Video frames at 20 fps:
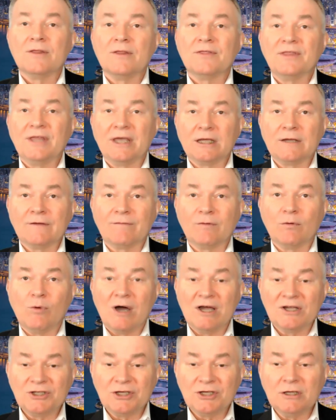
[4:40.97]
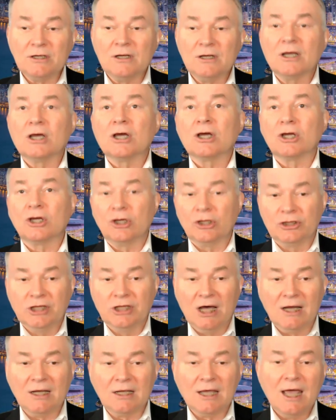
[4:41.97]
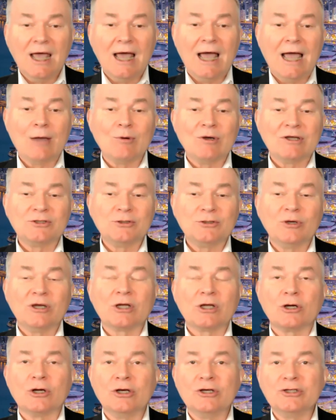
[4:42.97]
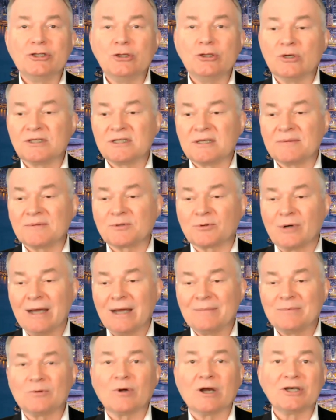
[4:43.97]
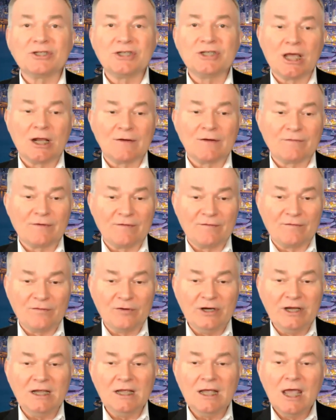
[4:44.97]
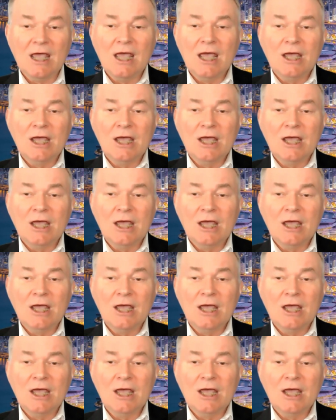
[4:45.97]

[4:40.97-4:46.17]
Thank you for watching. Good luck. I want to encourage you to subscribe to our channel for free.